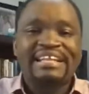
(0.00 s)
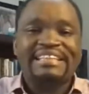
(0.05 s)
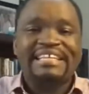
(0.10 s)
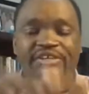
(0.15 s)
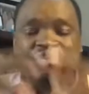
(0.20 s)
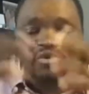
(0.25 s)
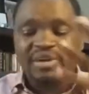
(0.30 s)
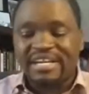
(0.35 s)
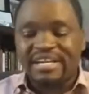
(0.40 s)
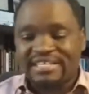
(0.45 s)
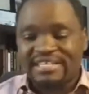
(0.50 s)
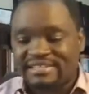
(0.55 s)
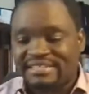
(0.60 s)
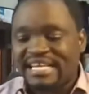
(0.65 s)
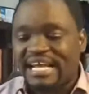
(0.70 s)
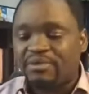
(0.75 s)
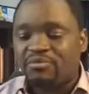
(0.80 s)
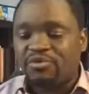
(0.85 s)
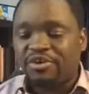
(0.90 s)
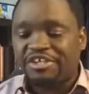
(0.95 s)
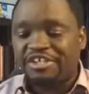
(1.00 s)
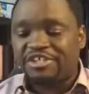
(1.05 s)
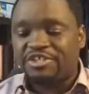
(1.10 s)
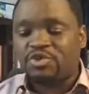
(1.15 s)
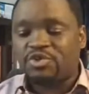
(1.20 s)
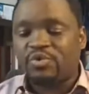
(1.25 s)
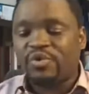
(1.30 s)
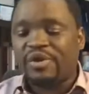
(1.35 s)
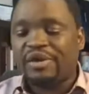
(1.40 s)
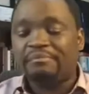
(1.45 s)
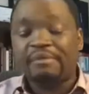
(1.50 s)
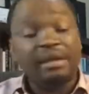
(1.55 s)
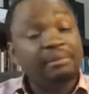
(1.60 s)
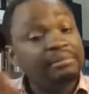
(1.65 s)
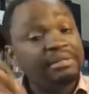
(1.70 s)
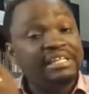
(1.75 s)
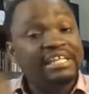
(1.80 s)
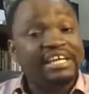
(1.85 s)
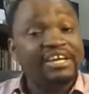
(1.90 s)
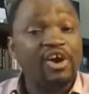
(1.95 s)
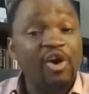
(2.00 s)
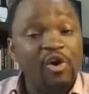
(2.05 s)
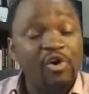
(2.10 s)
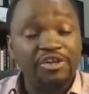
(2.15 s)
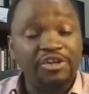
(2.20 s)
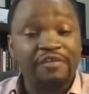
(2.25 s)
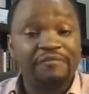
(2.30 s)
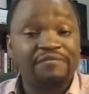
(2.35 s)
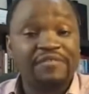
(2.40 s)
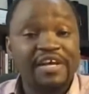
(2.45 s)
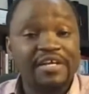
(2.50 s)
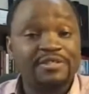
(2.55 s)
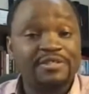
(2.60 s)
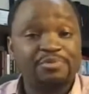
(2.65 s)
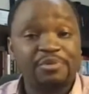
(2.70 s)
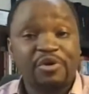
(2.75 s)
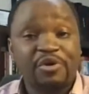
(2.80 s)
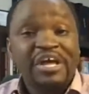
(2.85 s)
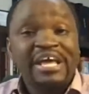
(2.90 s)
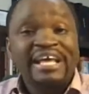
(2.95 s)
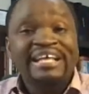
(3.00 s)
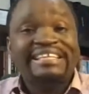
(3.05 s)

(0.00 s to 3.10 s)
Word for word: and they don't understand what you're doing, maybe they go on your Facebook,